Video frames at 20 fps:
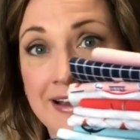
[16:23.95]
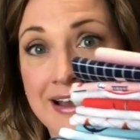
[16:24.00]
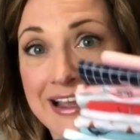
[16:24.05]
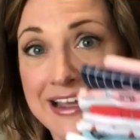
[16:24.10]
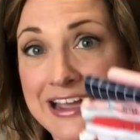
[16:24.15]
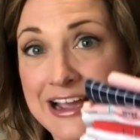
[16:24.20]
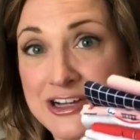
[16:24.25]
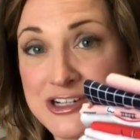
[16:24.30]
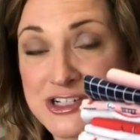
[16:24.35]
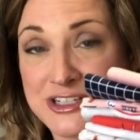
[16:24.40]
I
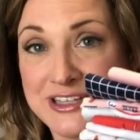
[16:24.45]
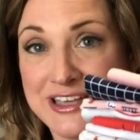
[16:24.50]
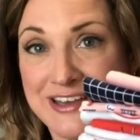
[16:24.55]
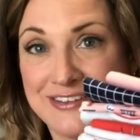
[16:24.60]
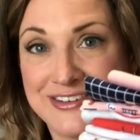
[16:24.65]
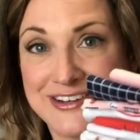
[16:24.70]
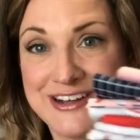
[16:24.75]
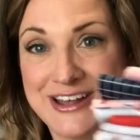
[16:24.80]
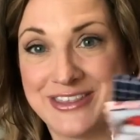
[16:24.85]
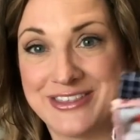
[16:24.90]
actually
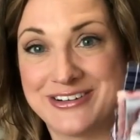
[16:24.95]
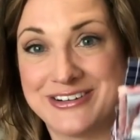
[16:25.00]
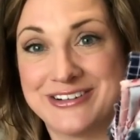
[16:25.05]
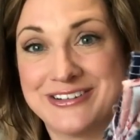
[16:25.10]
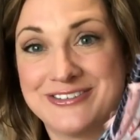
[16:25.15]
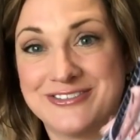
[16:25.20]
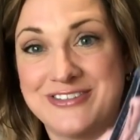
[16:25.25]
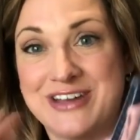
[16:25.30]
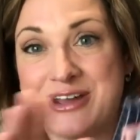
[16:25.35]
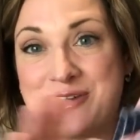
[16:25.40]
have
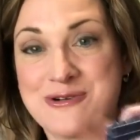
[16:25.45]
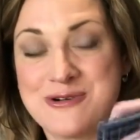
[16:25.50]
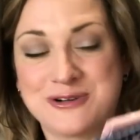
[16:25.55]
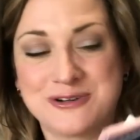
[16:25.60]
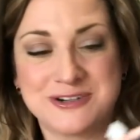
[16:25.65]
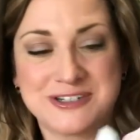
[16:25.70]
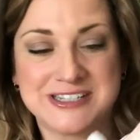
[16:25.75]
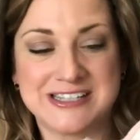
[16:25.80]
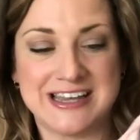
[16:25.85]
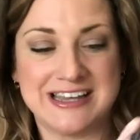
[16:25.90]
another fat
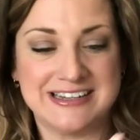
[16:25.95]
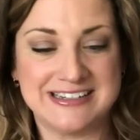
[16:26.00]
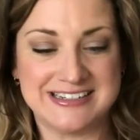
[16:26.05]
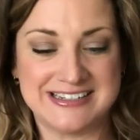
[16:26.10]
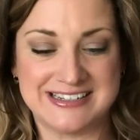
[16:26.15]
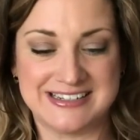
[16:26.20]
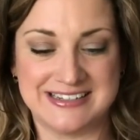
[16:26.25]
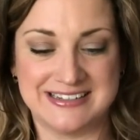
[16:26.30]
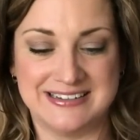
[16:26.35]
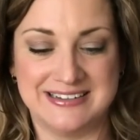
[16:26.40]
quarter
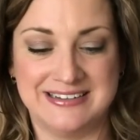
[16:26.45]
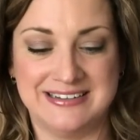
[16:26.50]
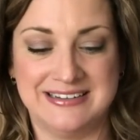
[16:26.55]
set